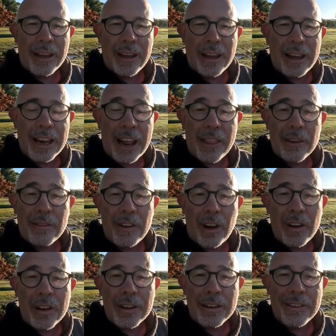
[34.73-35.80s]
another
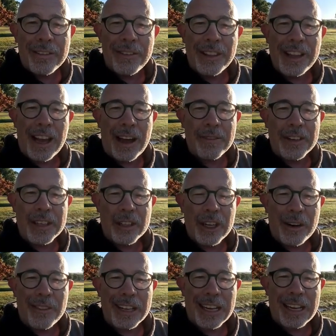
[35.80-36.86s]
vlog for the RV
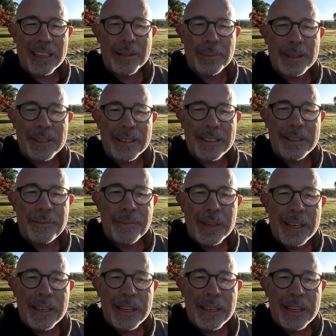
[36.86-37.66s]
Travelling Husbands.